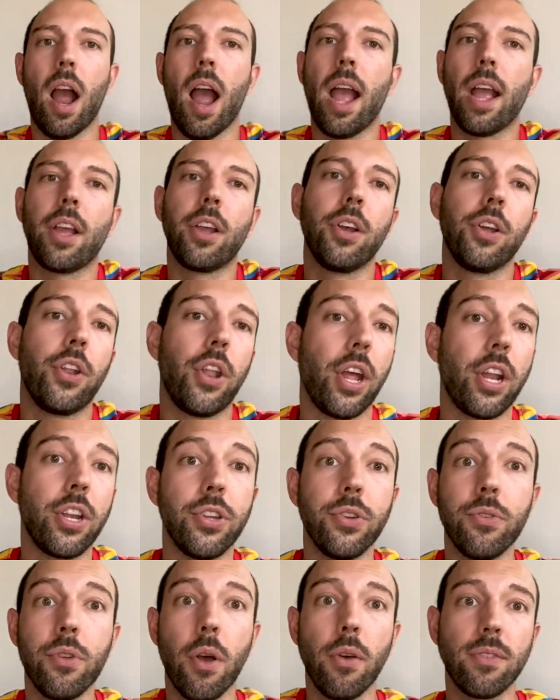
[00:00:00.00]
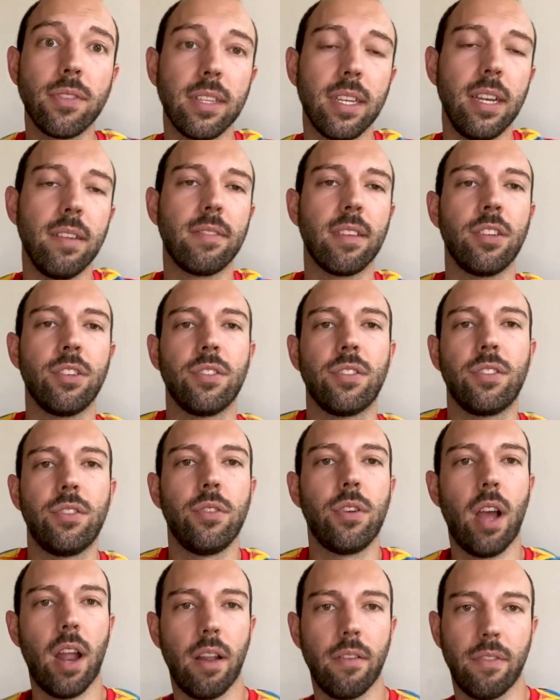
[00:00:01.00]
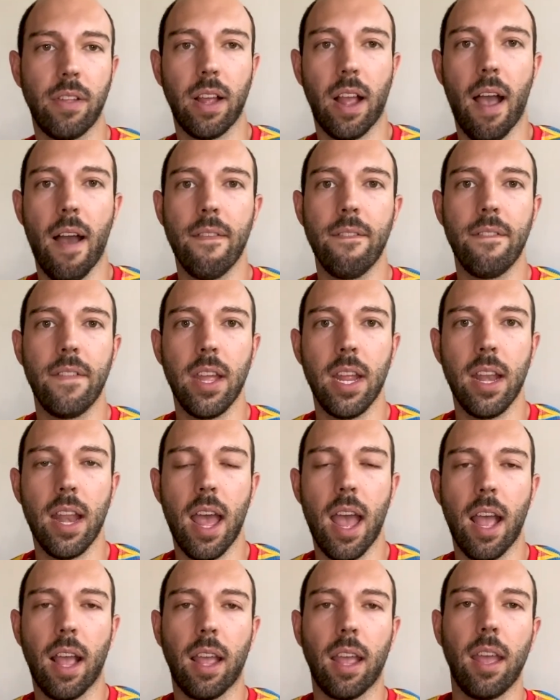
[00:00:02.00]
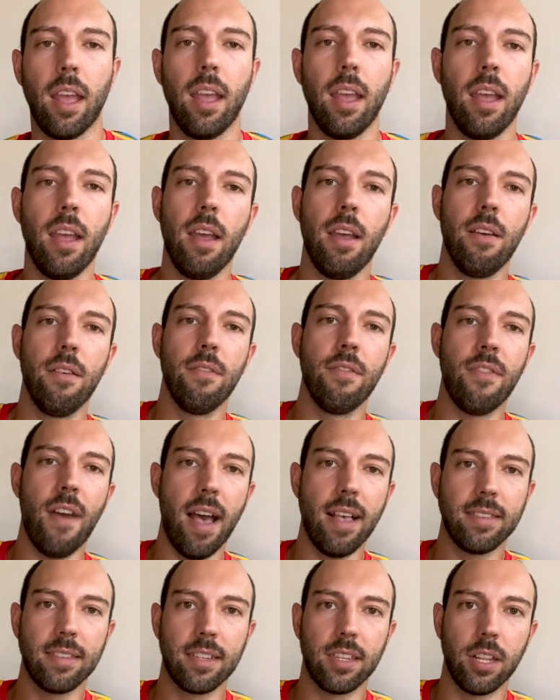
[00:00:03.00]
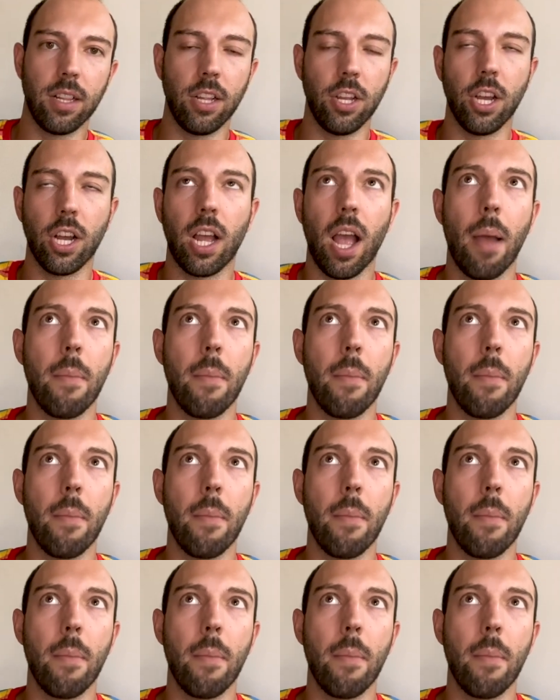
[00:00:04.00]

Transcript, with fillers: I could like do no sleeves and just do kind of like a V-neck vest look.